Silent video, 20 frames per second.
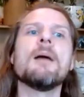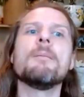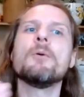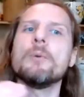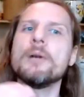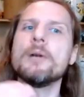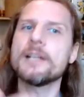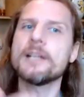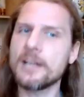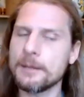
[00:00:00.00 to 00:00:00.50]

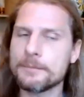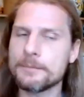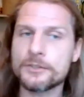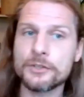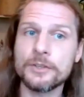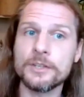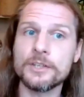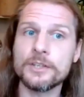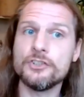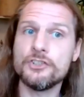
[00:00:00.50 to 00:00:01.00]
But when it comes
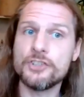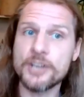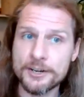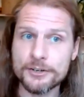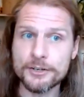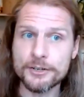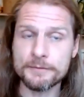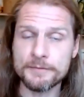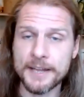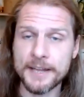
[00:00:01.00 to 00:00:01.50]
to the
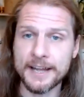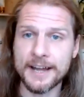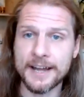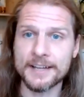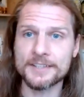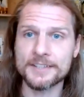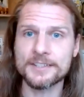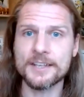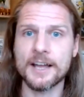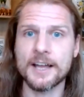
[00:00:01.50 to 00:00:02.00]
generative
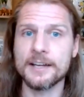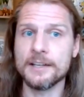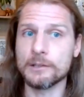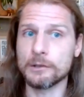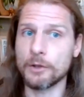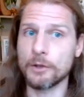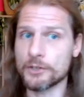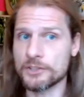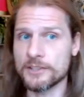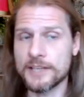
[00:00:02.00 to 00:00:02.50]
AI side
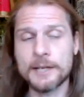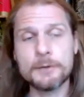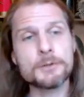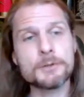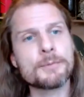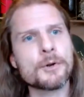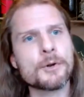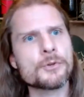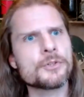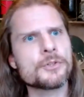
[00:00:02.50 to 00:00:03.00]
and large
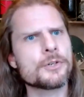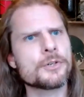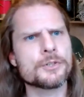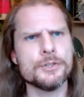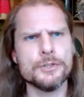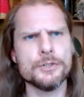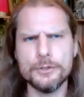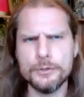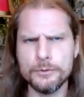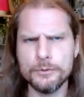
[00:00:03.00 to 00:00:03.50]
language models,
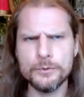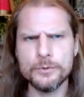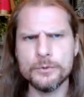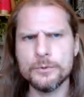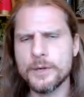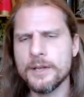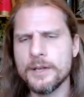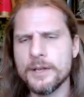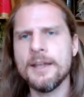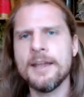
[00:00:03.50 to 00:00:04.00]
there's
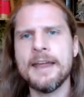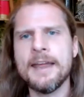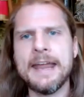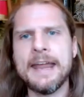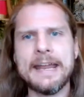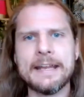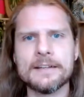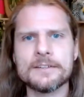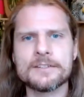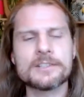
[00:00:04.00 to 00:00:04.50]
new
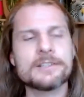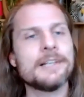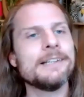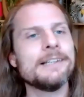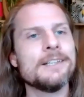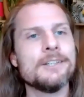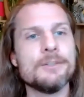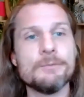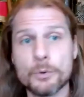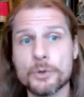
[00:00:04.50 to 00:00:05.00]
and
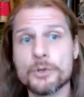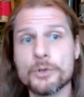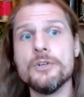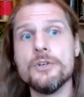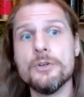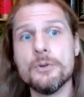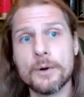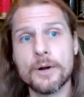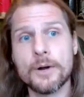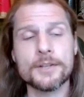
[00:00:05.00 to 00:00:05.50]
slightly more
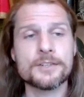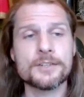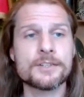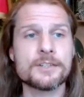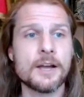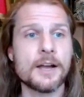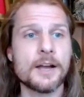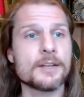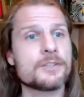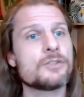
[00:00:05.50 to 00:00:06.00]

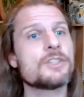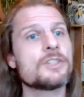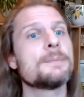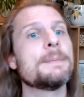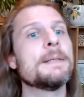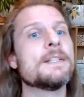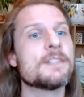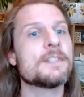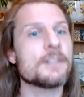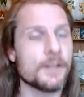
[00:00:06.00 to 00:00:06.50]
nuanced
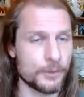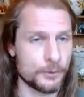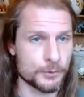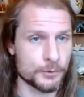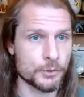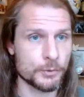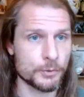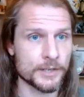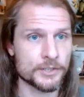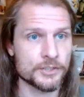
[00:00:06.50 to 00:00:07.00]
spins on
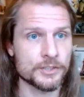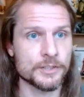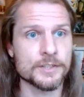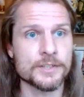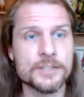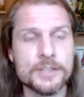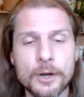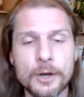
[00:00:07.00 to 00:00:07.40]
those questions.